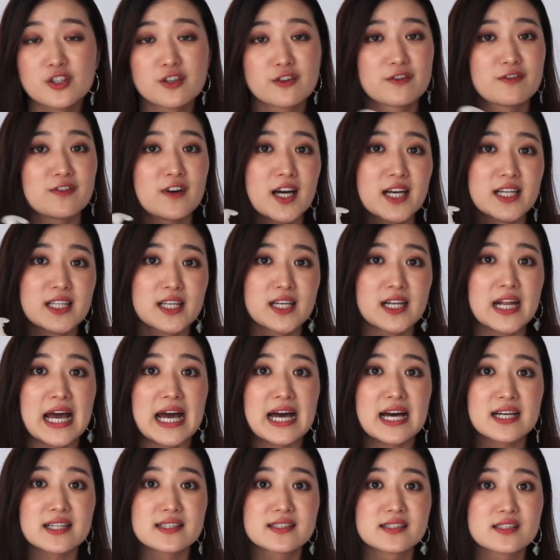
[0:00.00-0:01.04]
You can find it
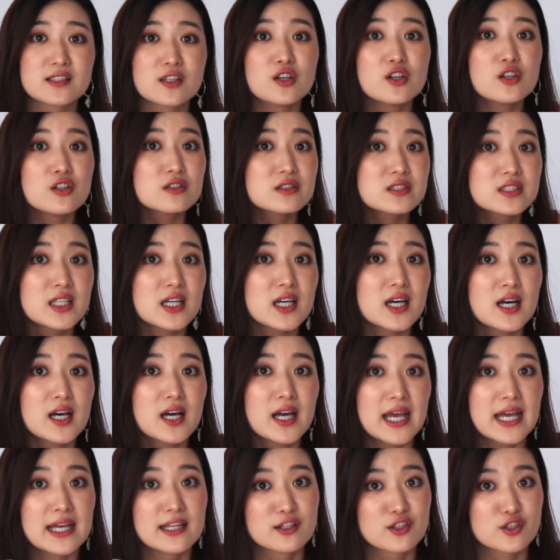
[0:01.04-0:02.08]
at
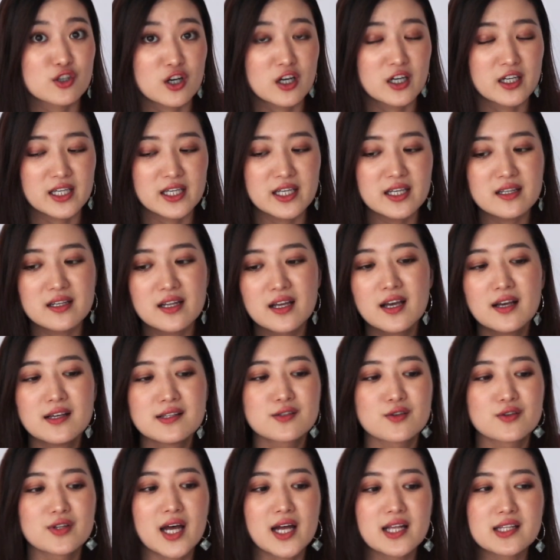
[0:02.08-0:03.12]
Ulta and Target.
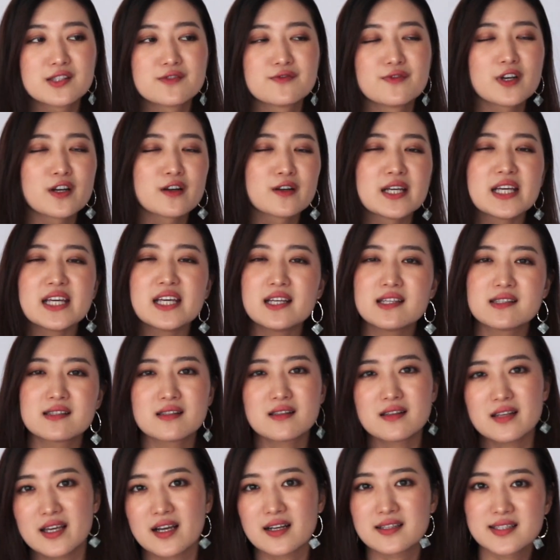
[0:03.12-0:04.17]
So that's very
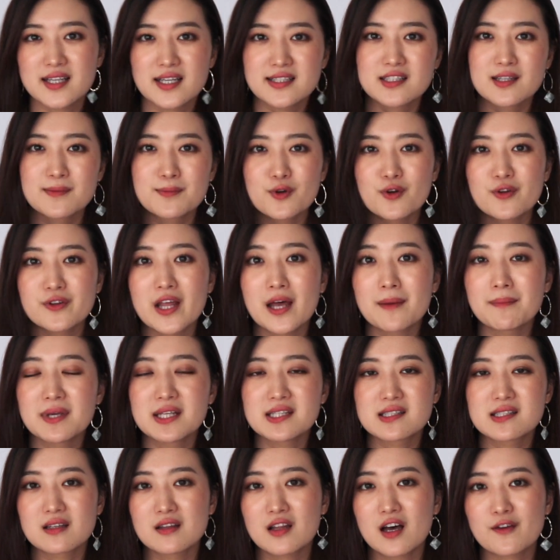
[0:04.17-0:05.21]
easily accessible. That
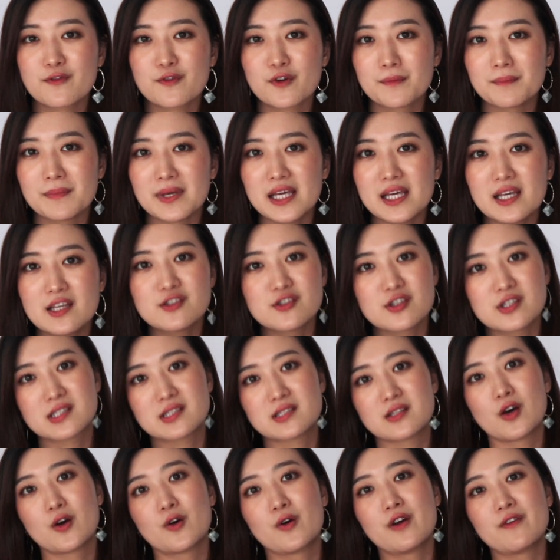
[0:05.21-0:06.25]
means a lot for me, just
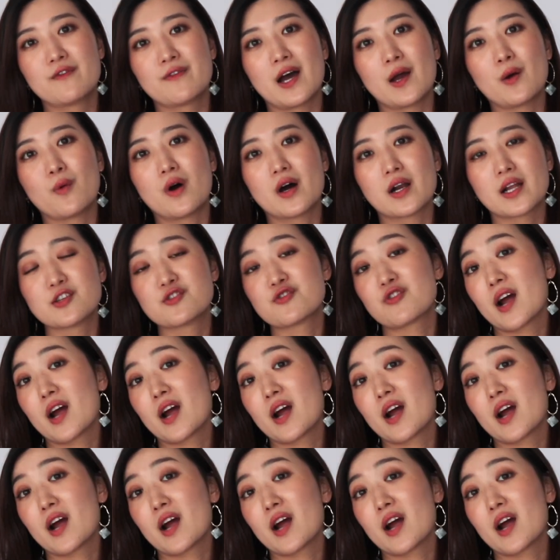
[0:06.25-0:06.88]
so if I want to